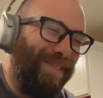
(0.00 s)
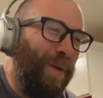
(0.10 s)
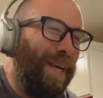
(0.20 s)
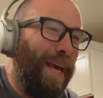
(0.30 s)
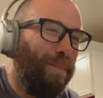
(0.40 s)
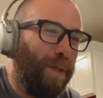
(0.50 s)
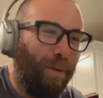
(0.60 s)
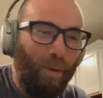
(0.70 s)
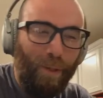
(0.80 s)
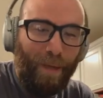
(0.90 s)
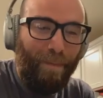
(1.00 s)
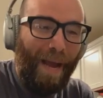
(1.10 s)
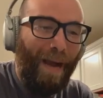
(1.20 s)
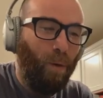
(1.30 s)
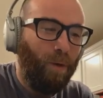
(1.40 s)
we kept on losing
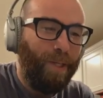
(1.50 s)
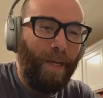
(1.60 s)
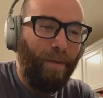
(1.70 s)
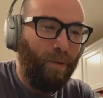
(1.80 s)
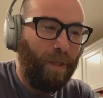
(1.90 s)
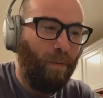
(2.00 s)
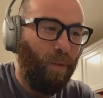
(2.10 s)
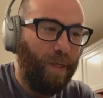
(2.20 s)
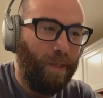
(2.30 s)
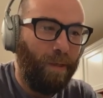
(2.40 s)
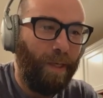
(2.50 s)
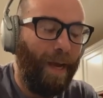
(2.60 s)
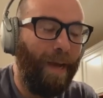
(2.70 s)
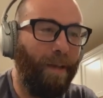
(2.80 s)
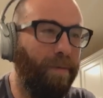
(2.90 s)
power today for some reason.
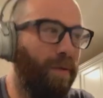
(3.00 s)
Like, I